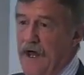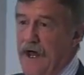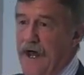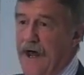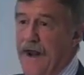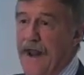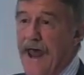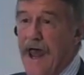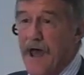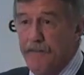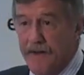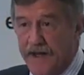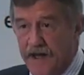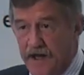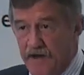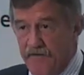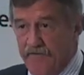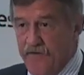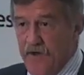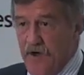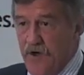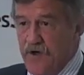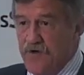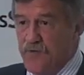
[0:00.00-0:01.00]
And how many
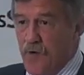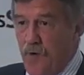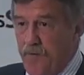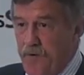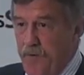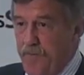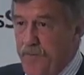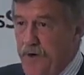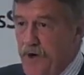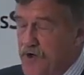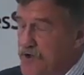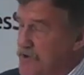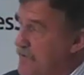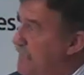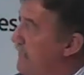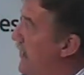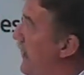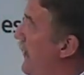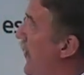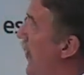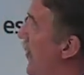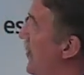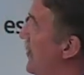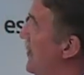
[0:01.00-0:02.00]
of those, what
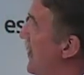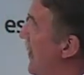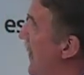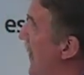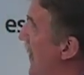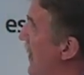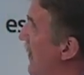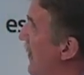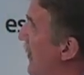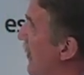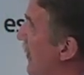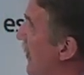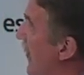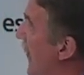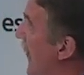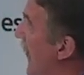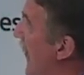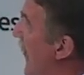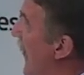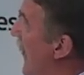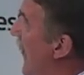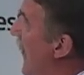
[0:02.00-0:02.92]
proportion are local?